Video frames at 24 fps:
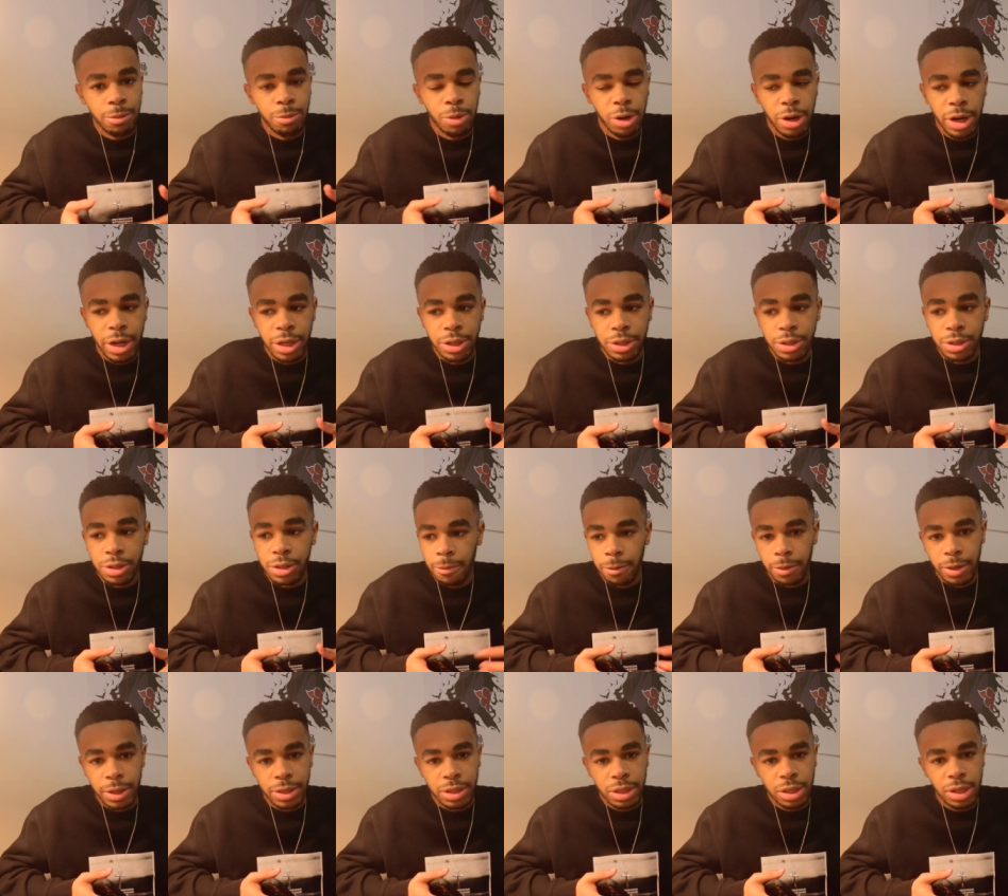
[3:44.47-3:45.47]
whereas for
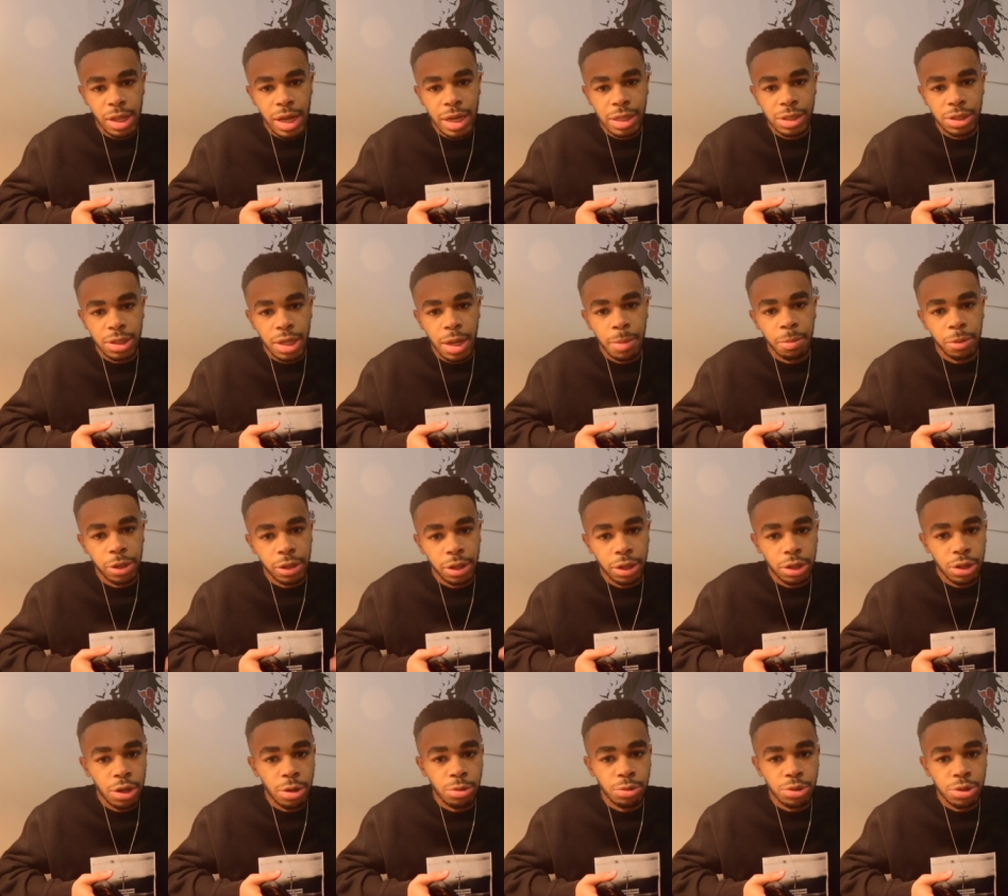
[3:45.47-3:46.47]
this class that I'm gonna
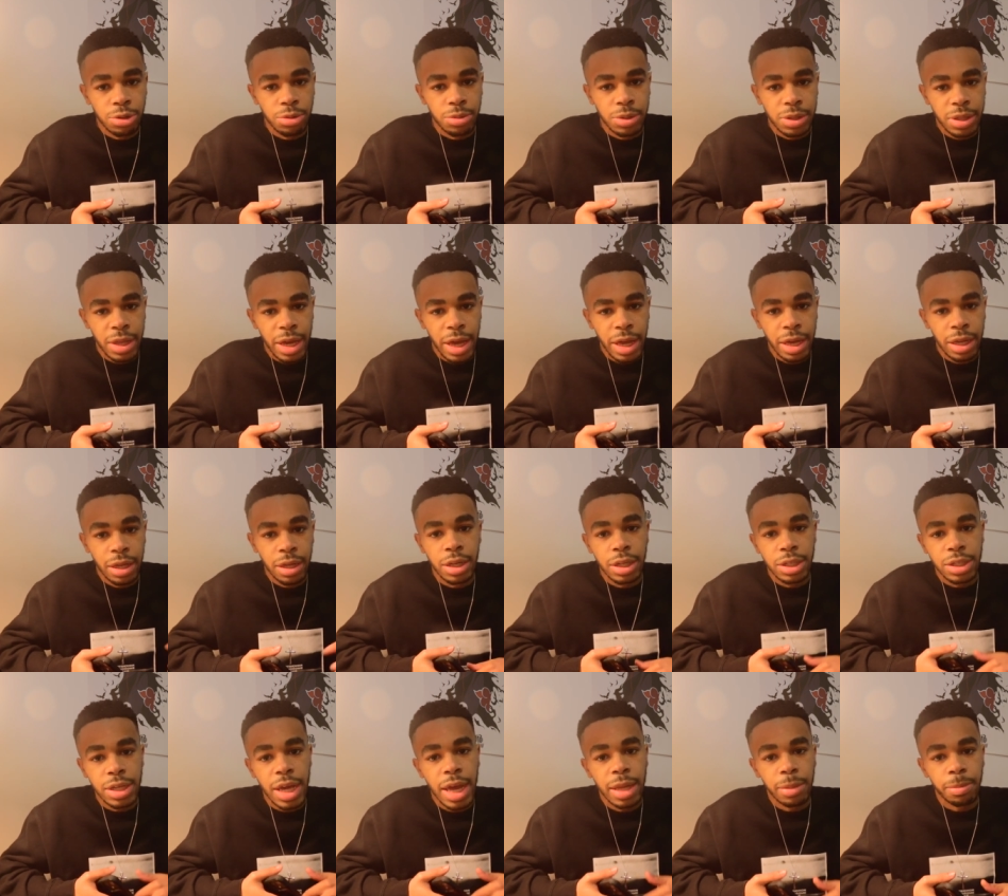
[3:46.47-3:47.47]
go to today,
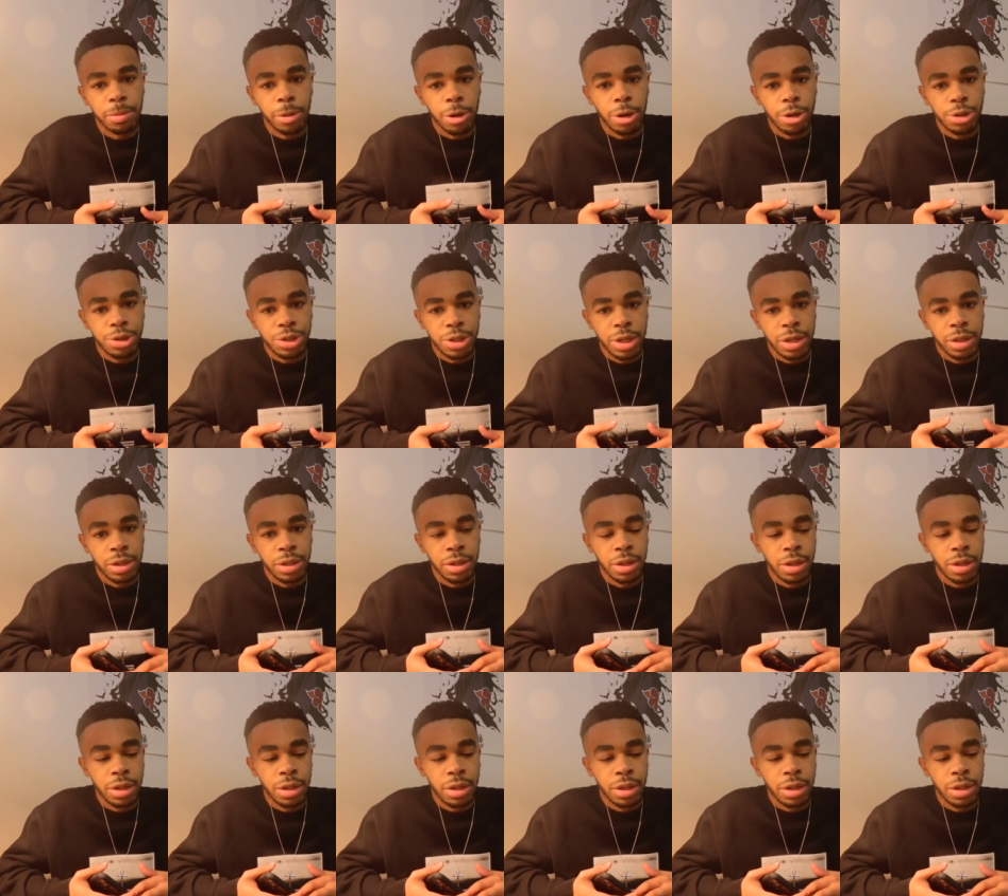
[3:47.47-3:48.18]
it's in person.